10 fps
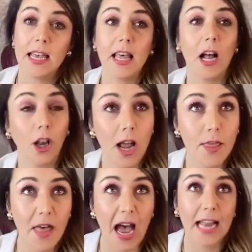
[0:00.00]

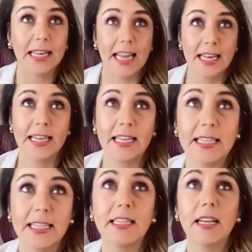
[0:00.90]
that
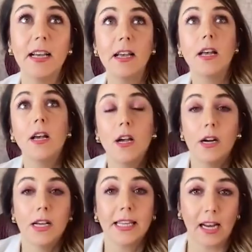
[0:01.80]
dentist
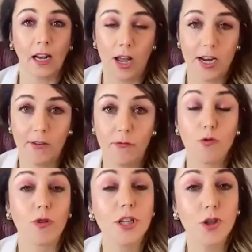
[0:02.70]
did a lot of
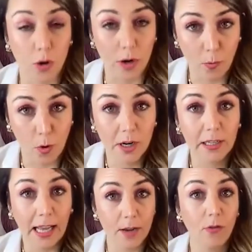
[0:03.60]
restorative work,
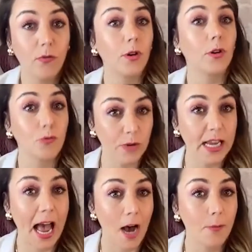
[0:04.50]
like full
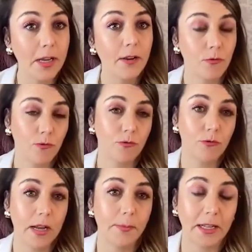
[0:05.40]

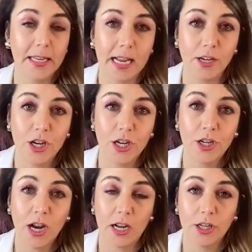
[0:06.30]
rehabilitation.
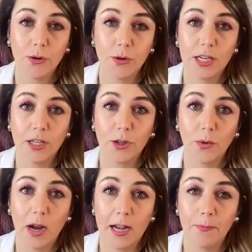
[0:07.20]
She went
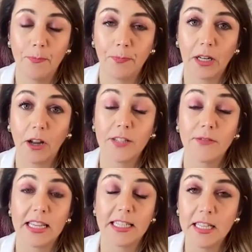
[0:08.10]
to
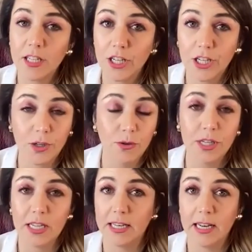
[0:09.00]
Las Vegas
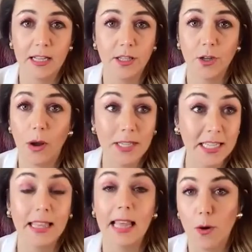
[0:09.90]
Institute. And so I was
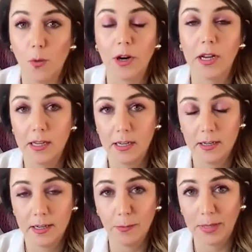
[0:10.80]
seeing that work
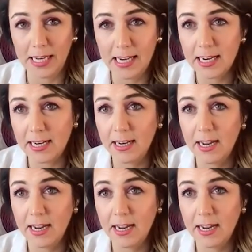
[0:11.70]
completed.